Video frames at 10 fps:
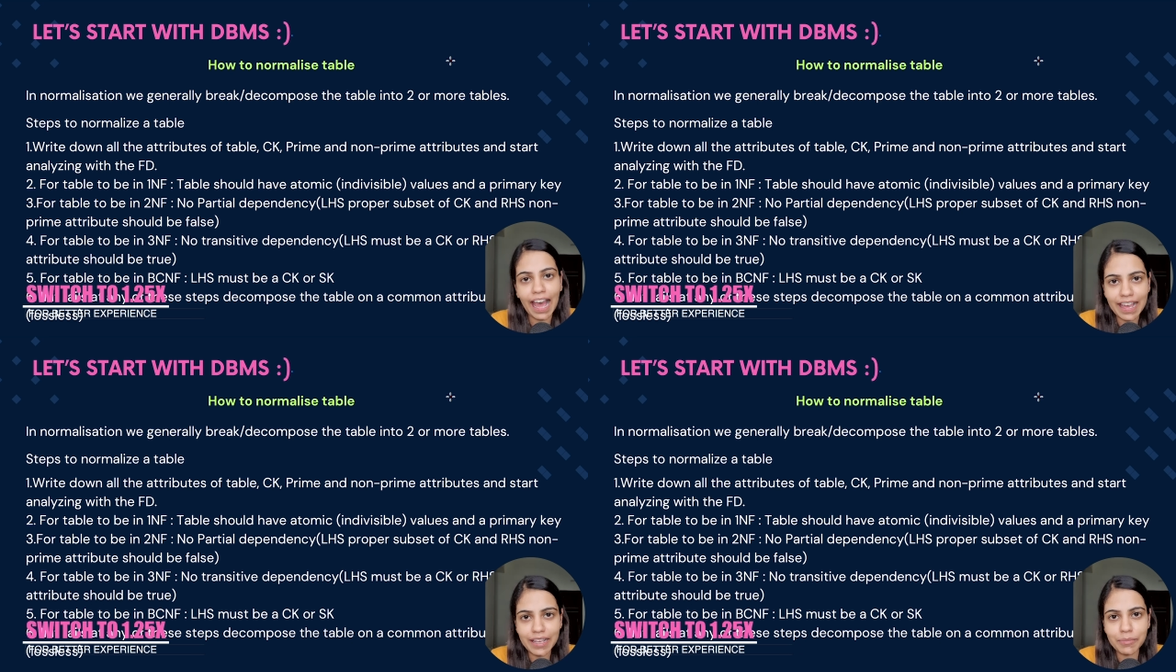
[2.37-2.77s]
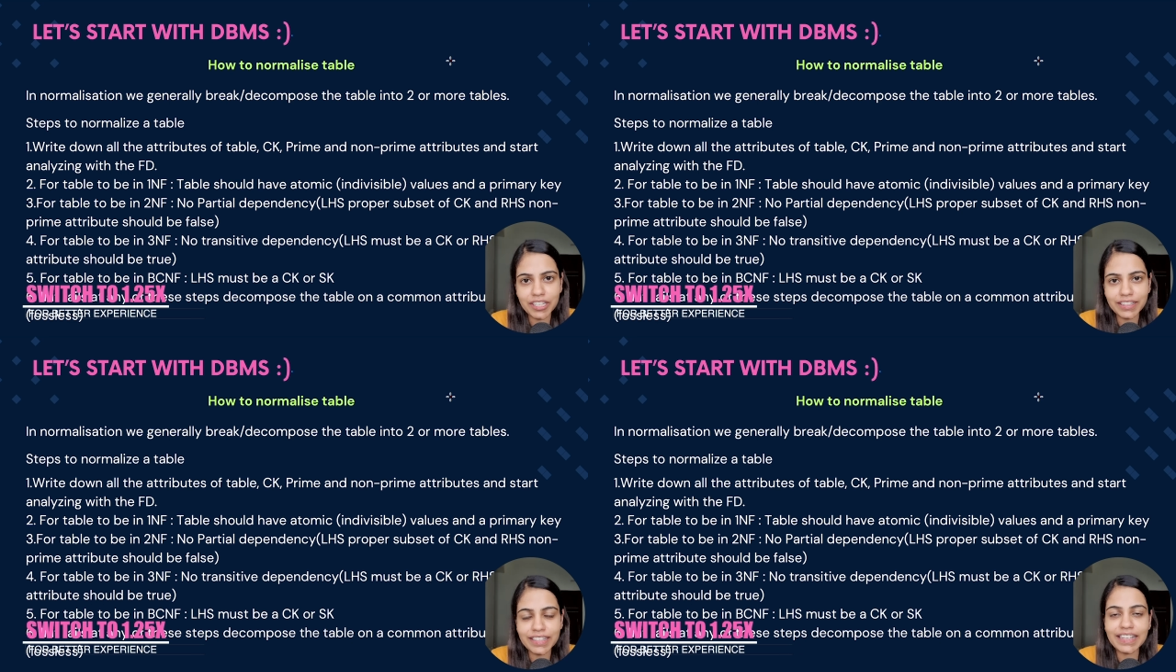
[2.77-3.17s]
I am
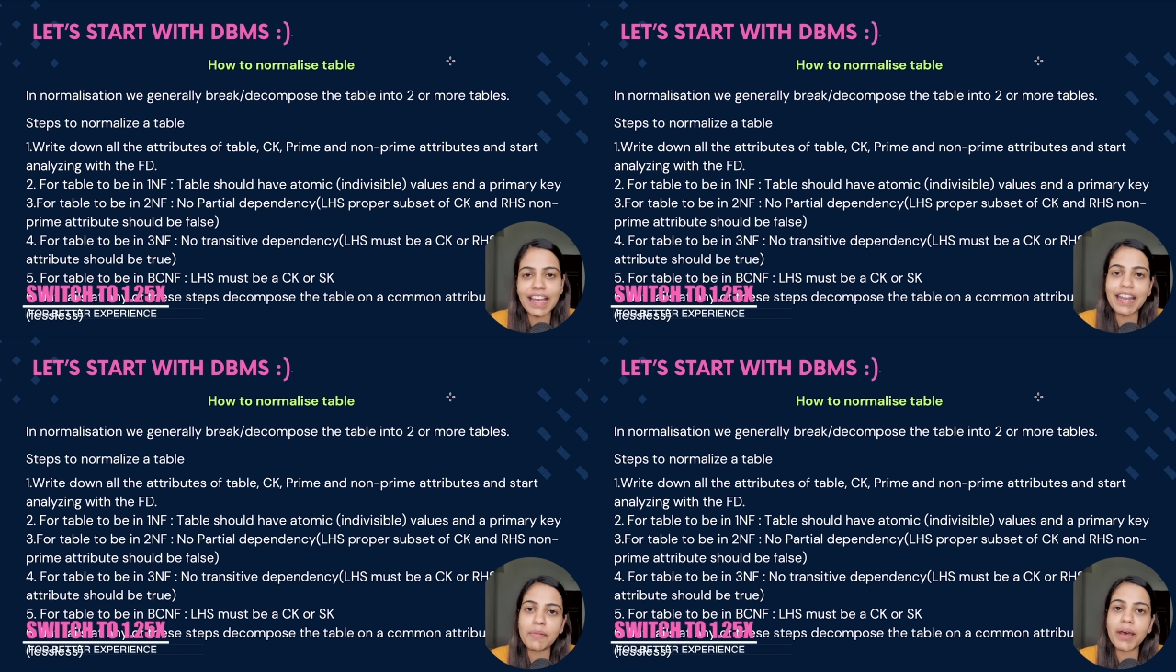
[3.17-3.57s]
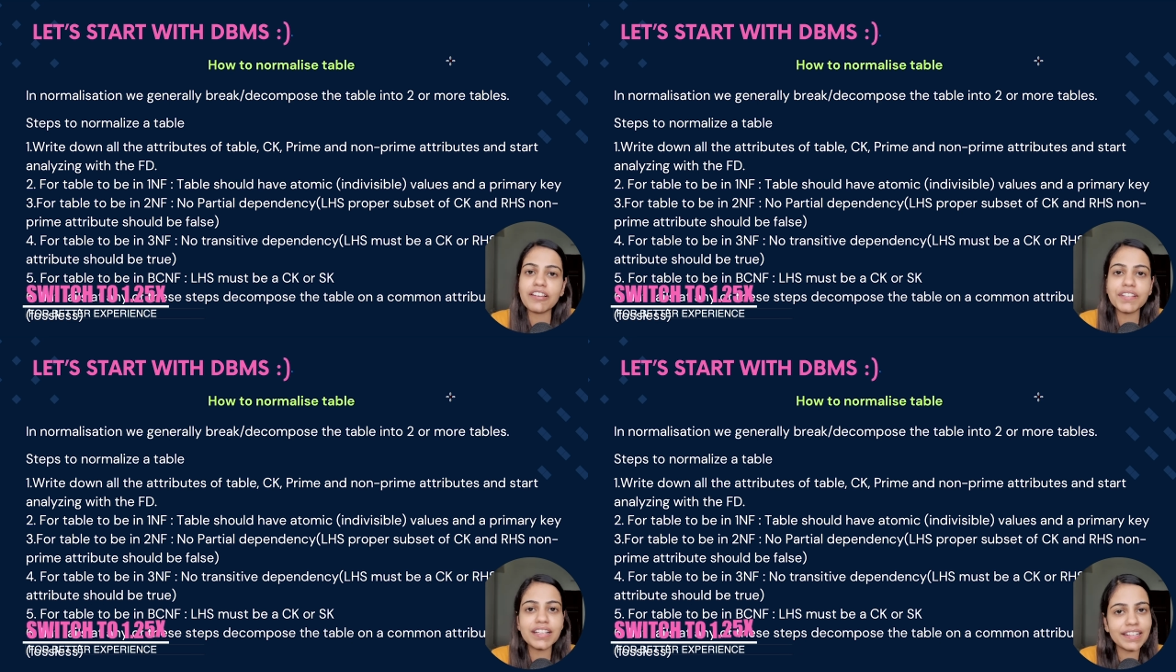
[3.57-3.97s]
Riti and I am
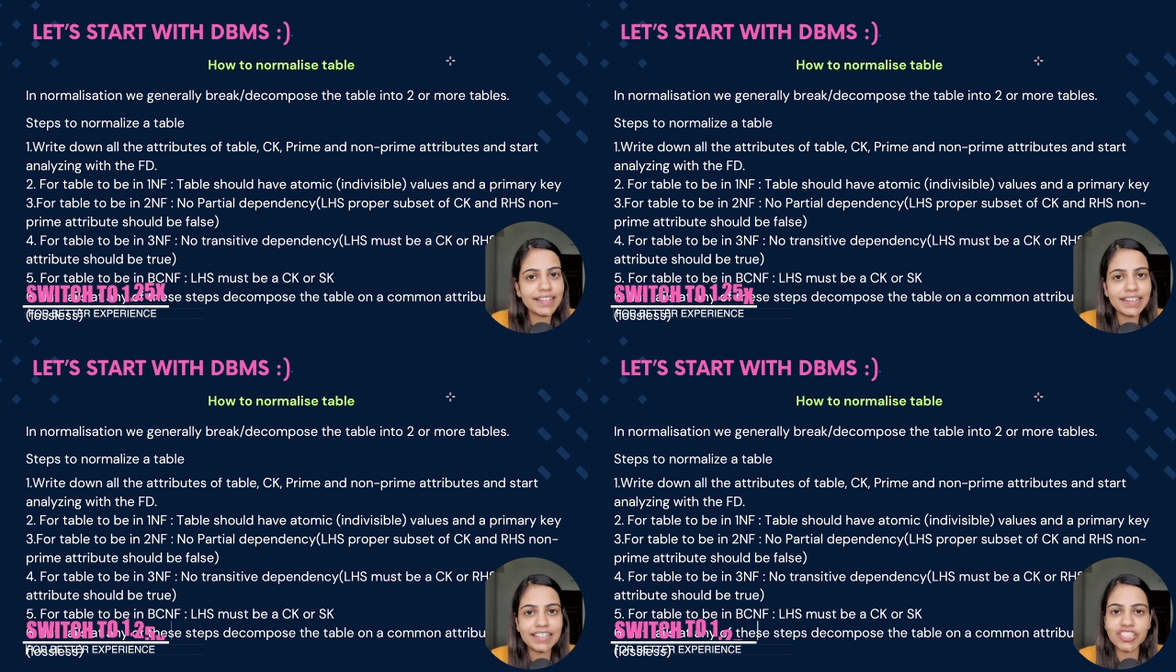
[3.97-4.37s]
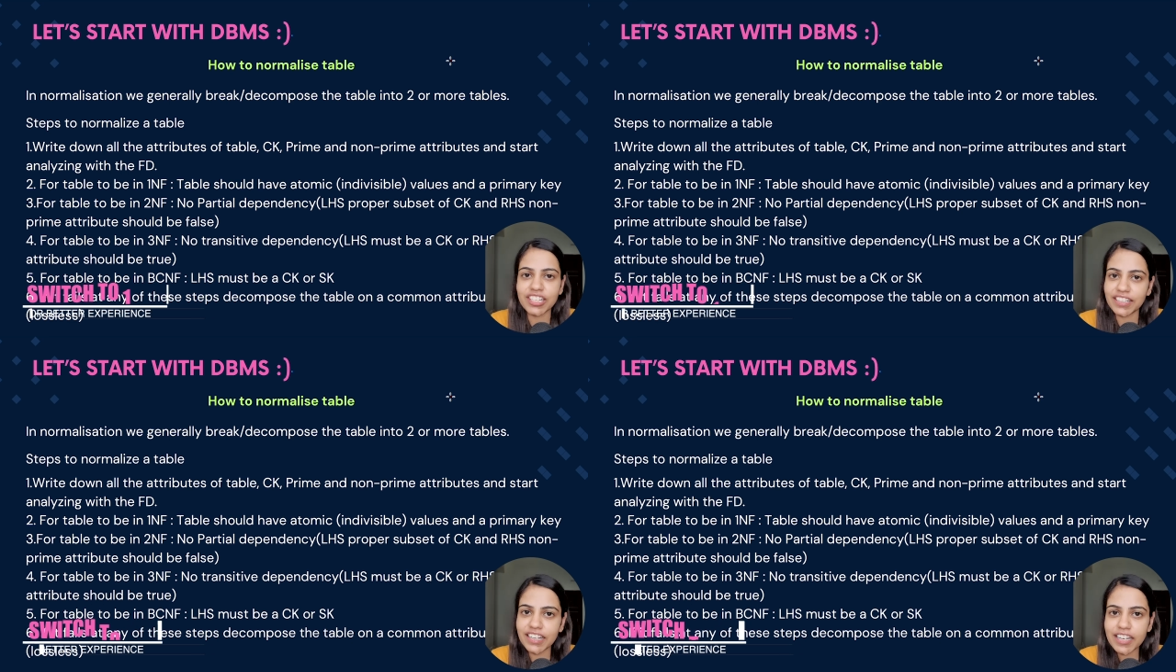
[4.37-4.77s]
back with another
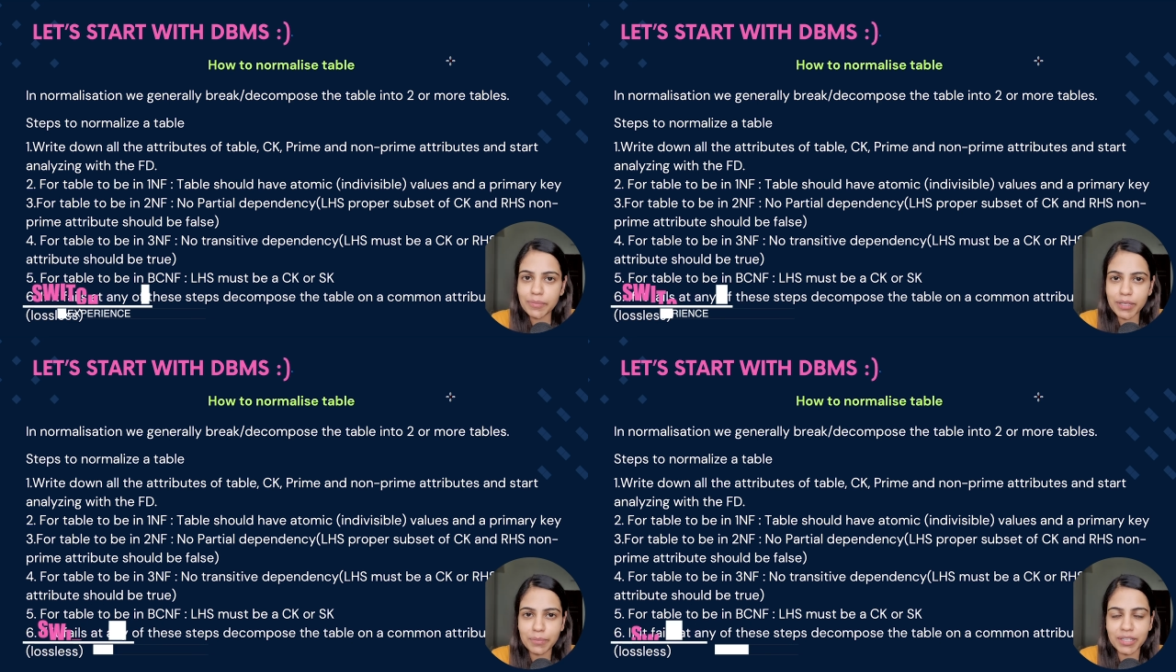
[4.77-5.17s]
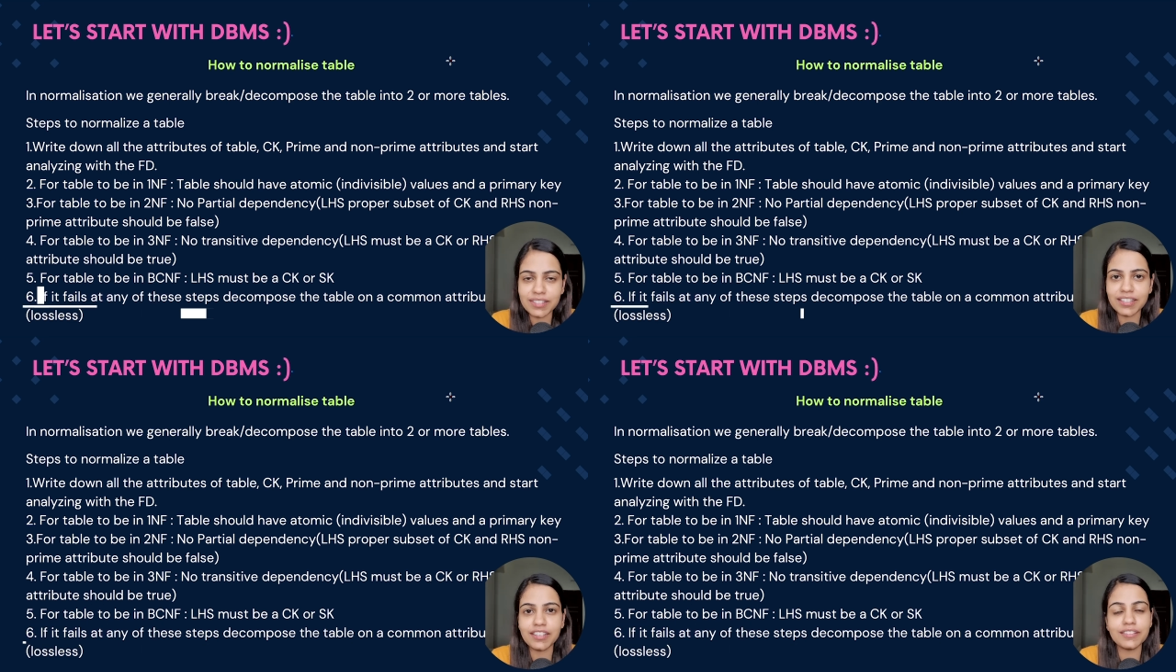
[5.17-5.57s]
lecture in the DBMS
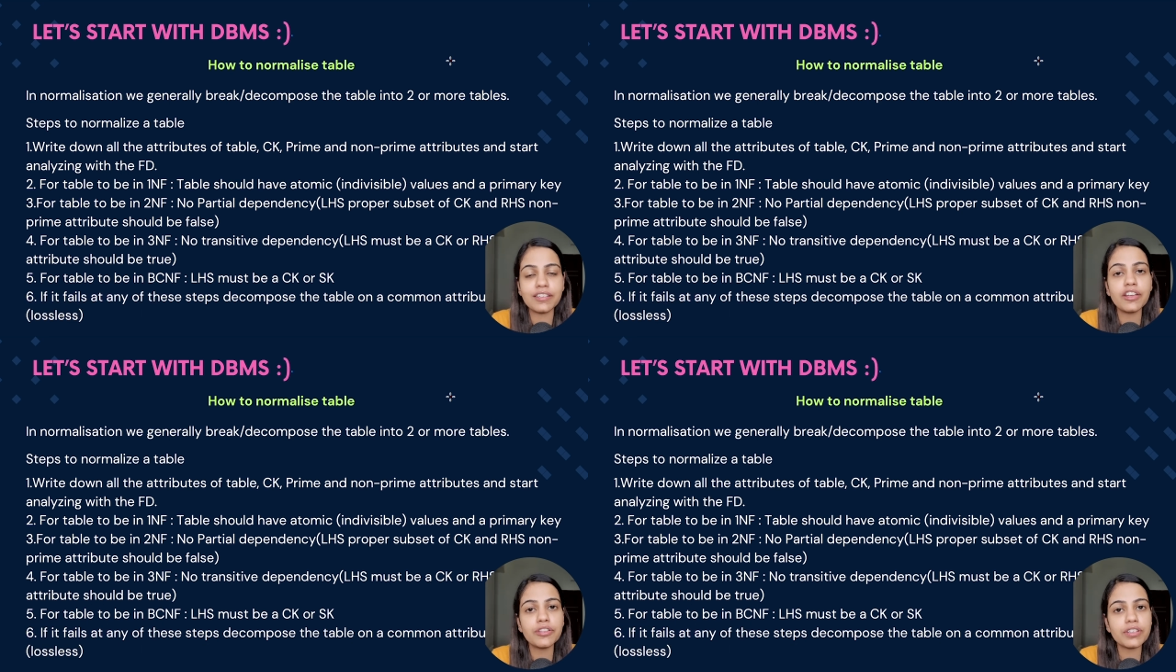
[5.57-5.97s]
series.